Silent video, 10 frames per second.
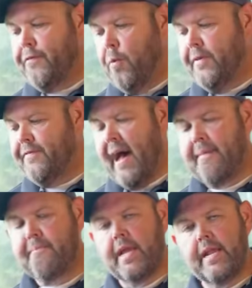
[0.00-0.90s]

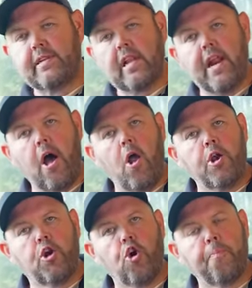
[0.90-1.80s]
45 minutes, let it all
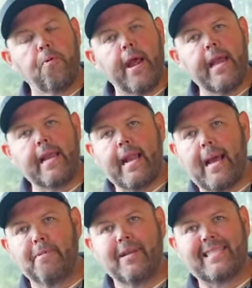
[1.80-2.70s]
incorporate, and
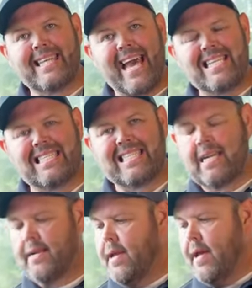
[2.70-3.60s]
I'm gonna taste it.
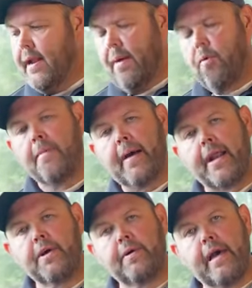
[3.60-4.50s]
Now, what am I
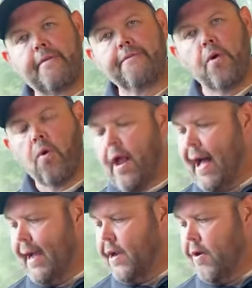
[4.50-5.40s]
doing that for?
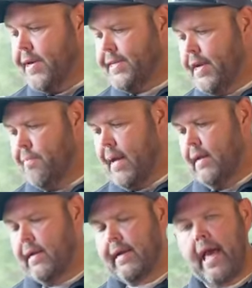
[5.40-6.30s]
I can already tell by
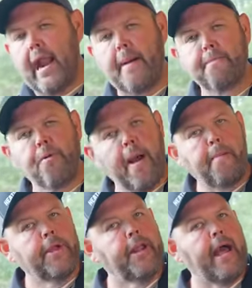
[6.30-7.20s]
looking at it, I'm
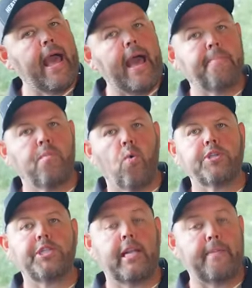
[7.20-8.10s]
probably gonna add more
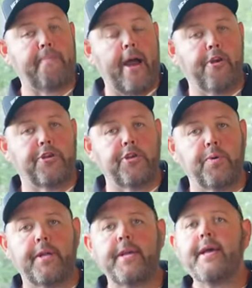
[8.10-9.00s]
chili powder to it